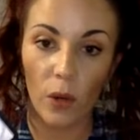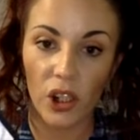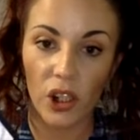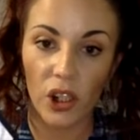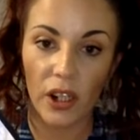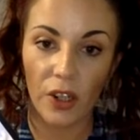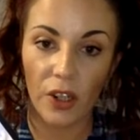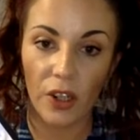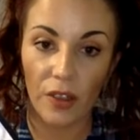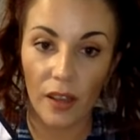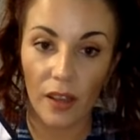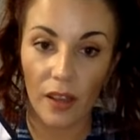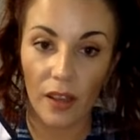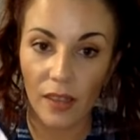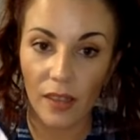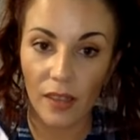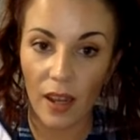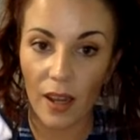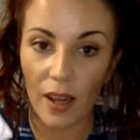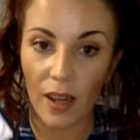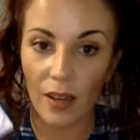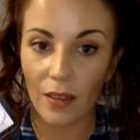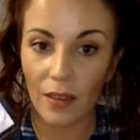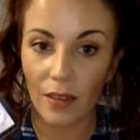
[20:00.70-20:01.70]
here, that's
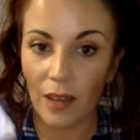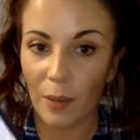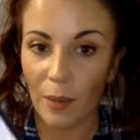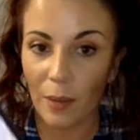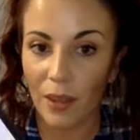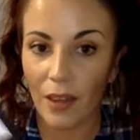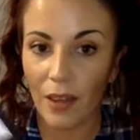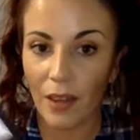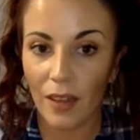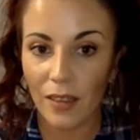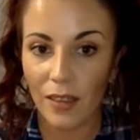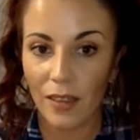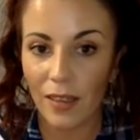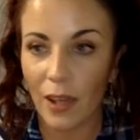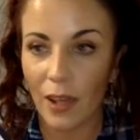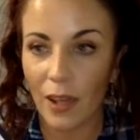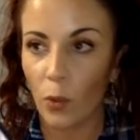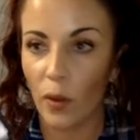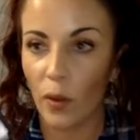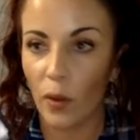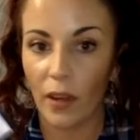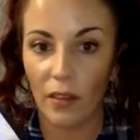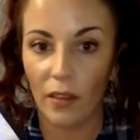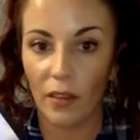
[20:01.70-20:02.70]
saying, that's
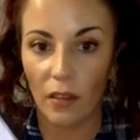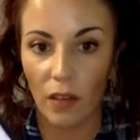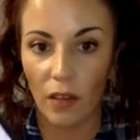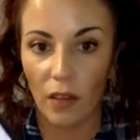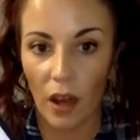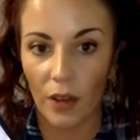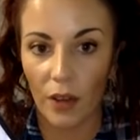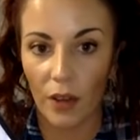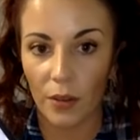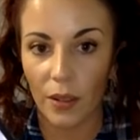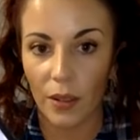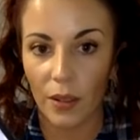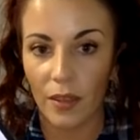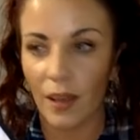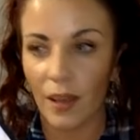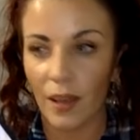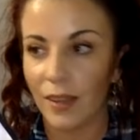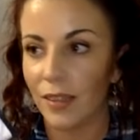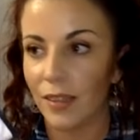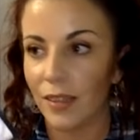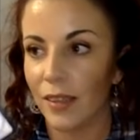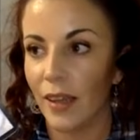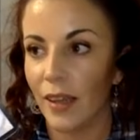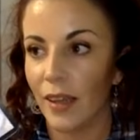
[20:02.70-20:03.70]
like winning the lottery.
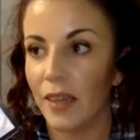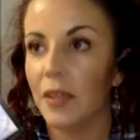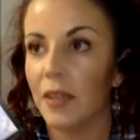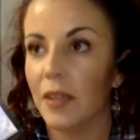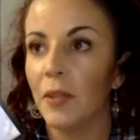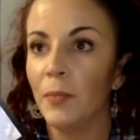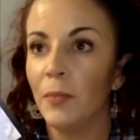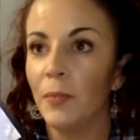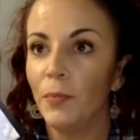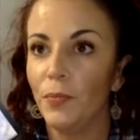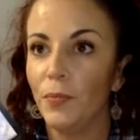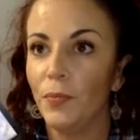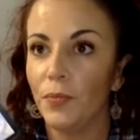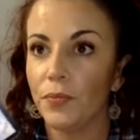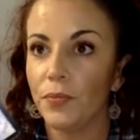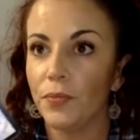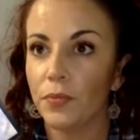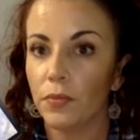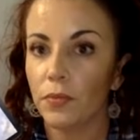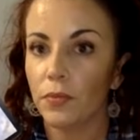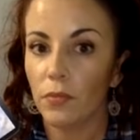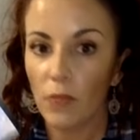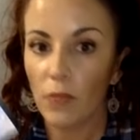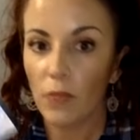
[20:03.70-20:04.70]
That's like
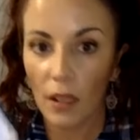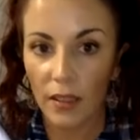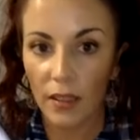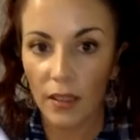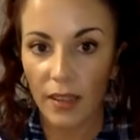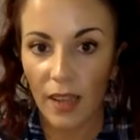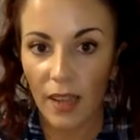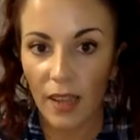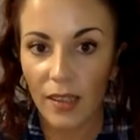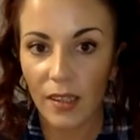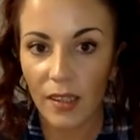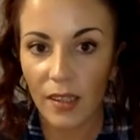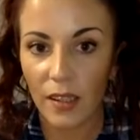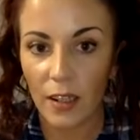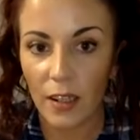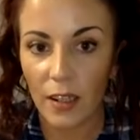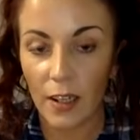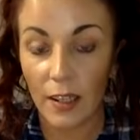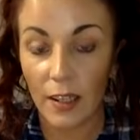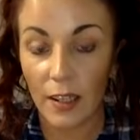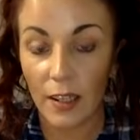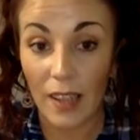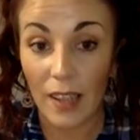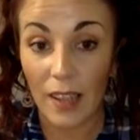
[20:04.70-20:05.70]

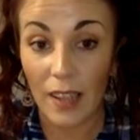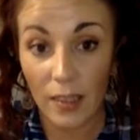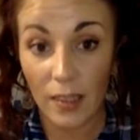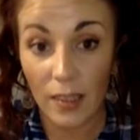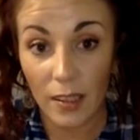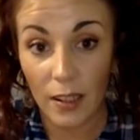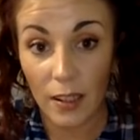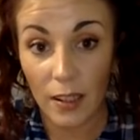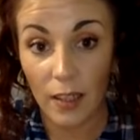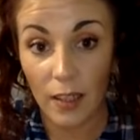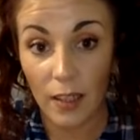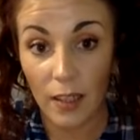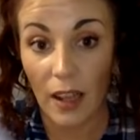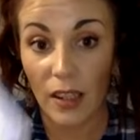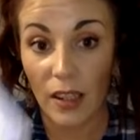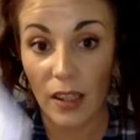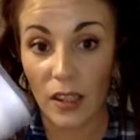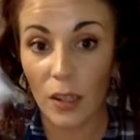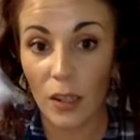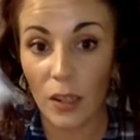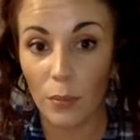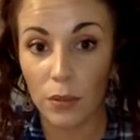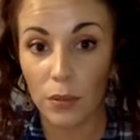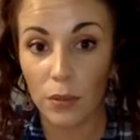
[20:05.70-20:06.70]
destiny.
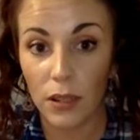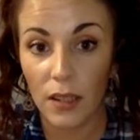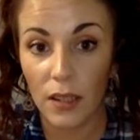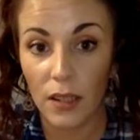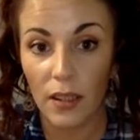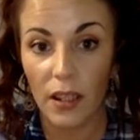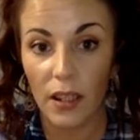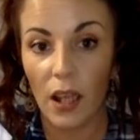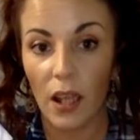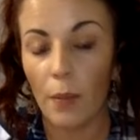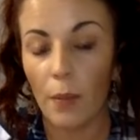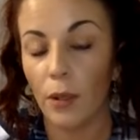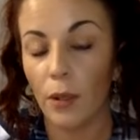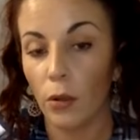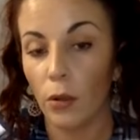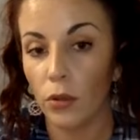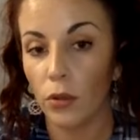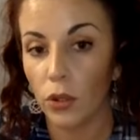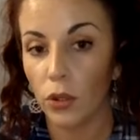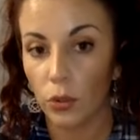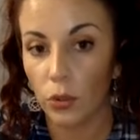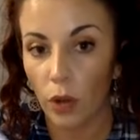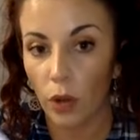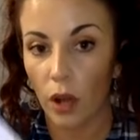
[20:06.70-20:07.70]
That's completely coming
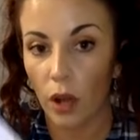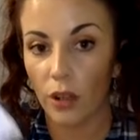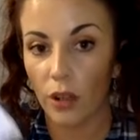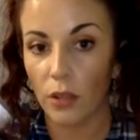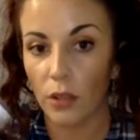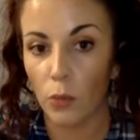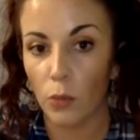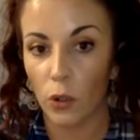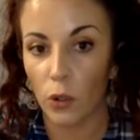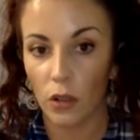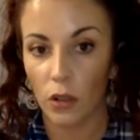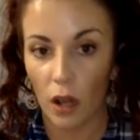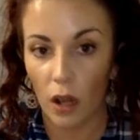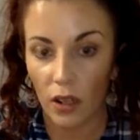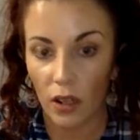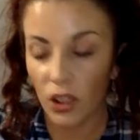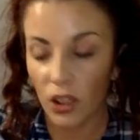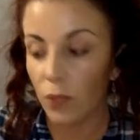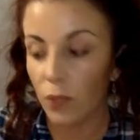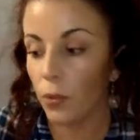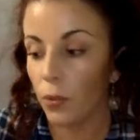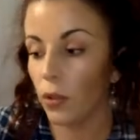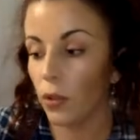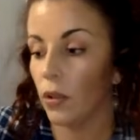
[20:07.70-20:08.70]
out stronger, more
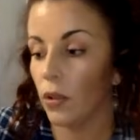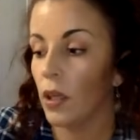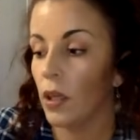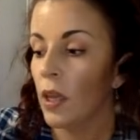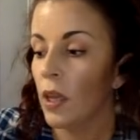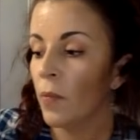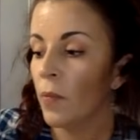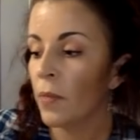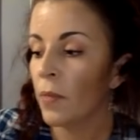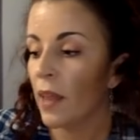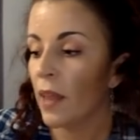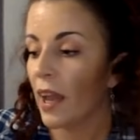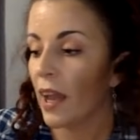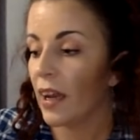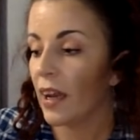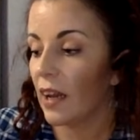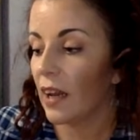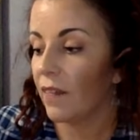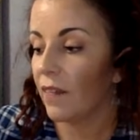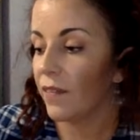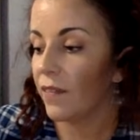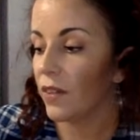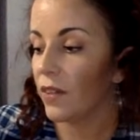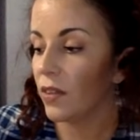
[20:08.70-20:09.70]
knowledgeable. And
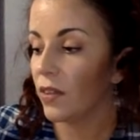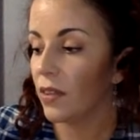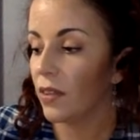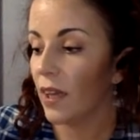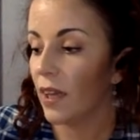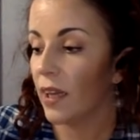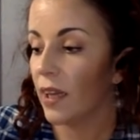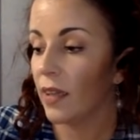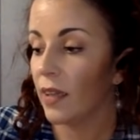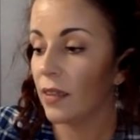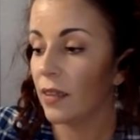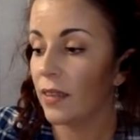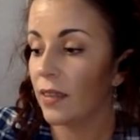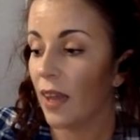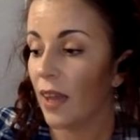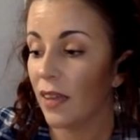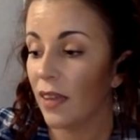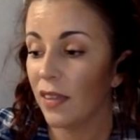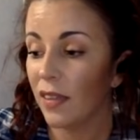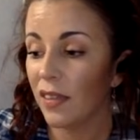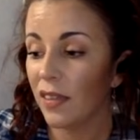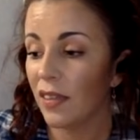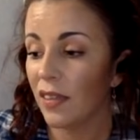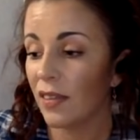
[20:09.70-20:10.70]
I feel like,
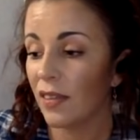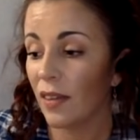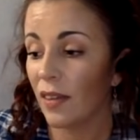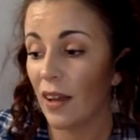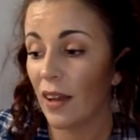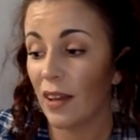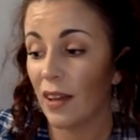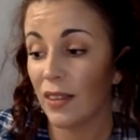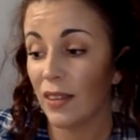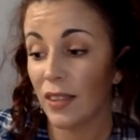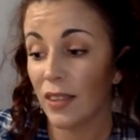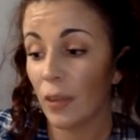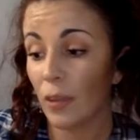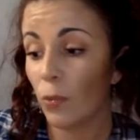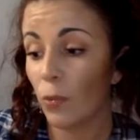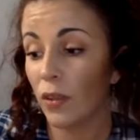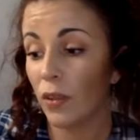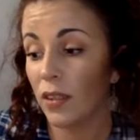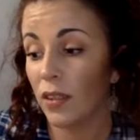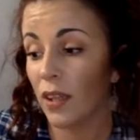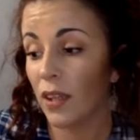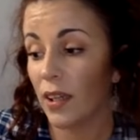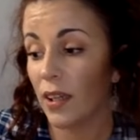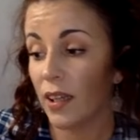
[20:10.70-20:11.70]
yes,
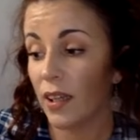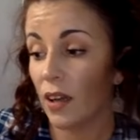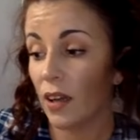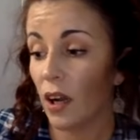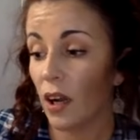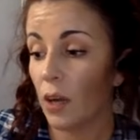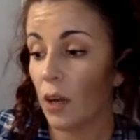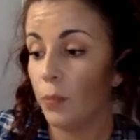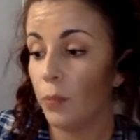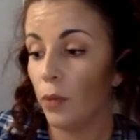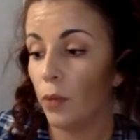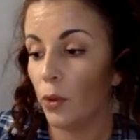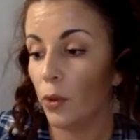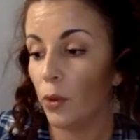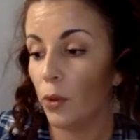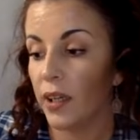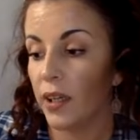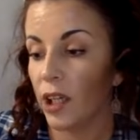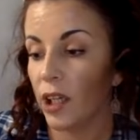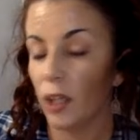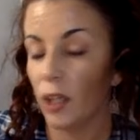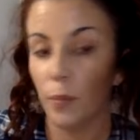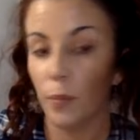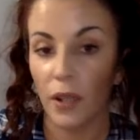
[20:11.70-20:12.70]
someone's going to get heartbroken
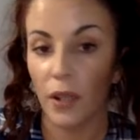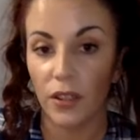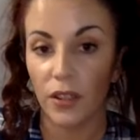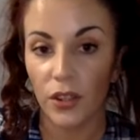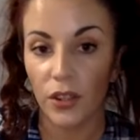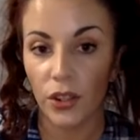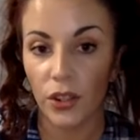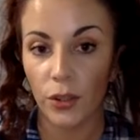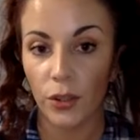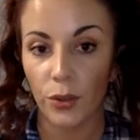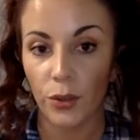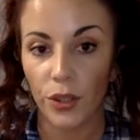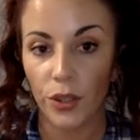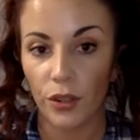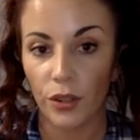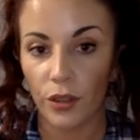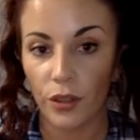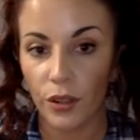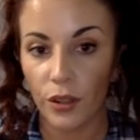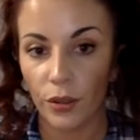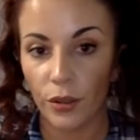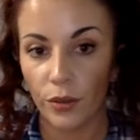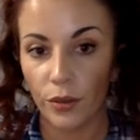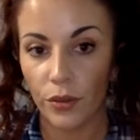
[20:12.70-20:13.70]
here, but you snooze, you
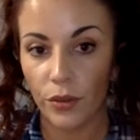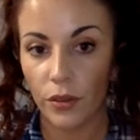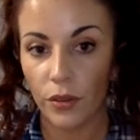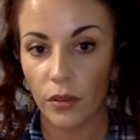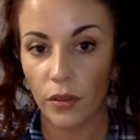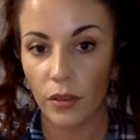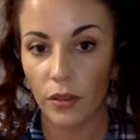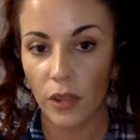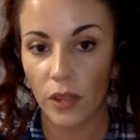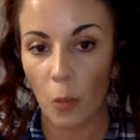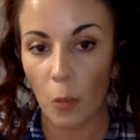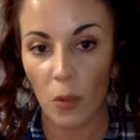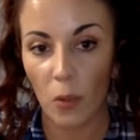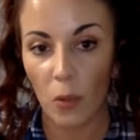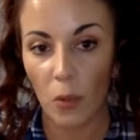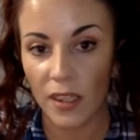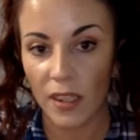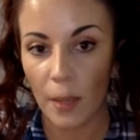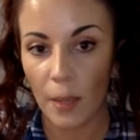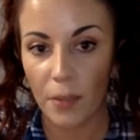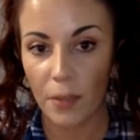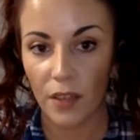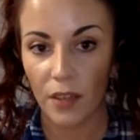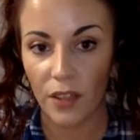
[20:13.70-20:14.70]
lose. Someone
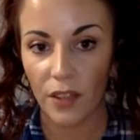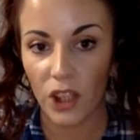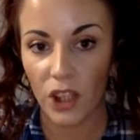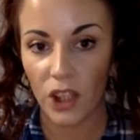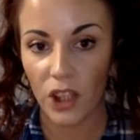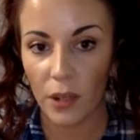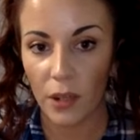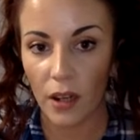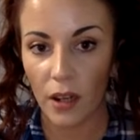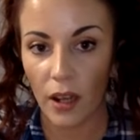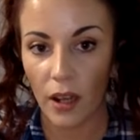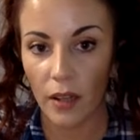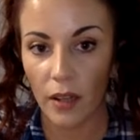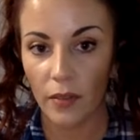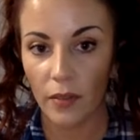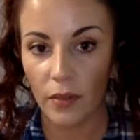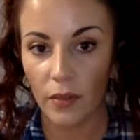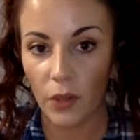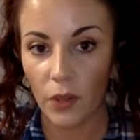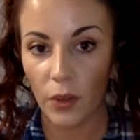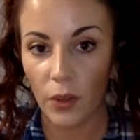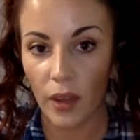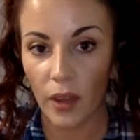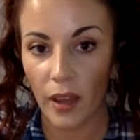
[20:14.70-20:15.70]
slept on the Gemini,
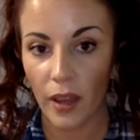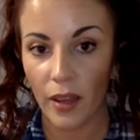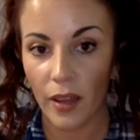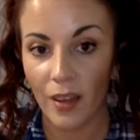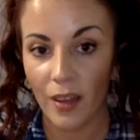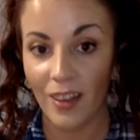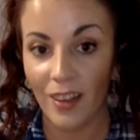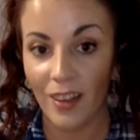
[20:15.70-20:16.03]
okay?